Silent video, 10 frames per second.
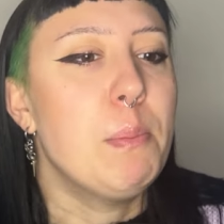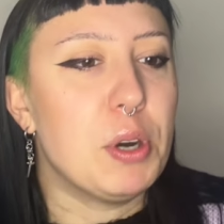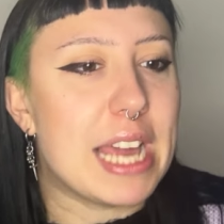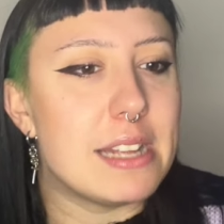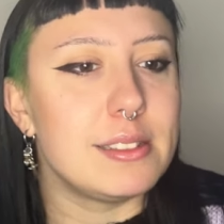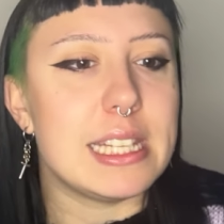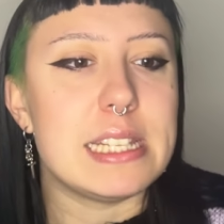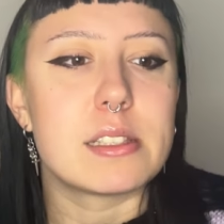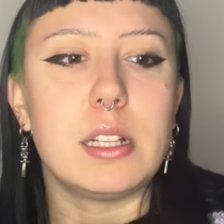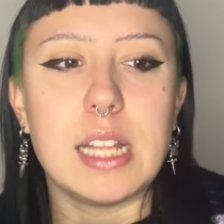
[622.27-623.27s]
But again,
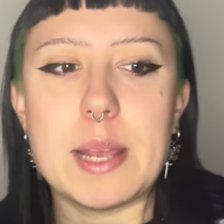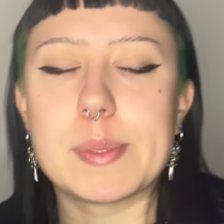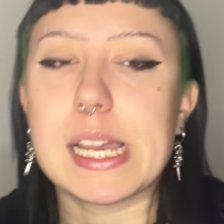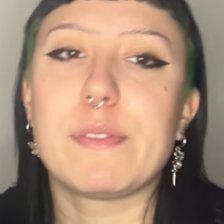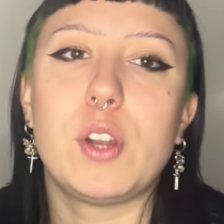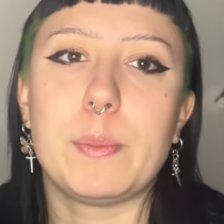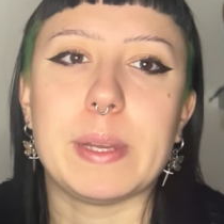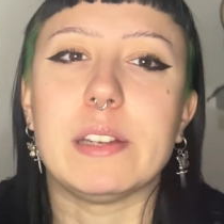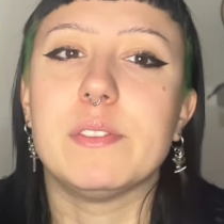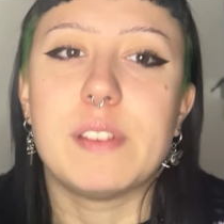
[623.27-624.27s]
these claims have not
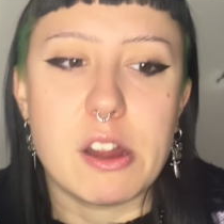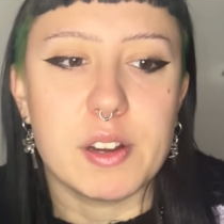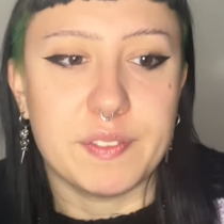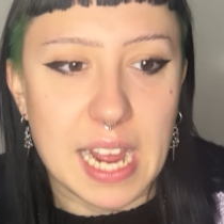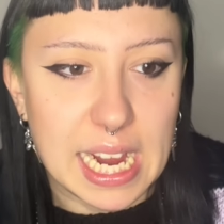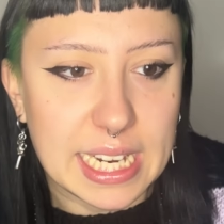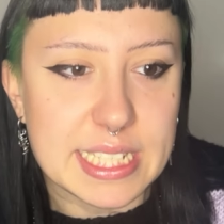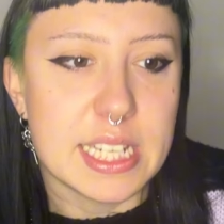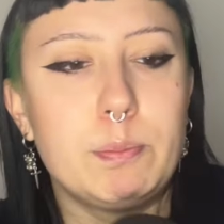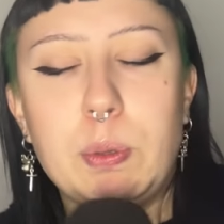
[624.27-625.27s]
been verified.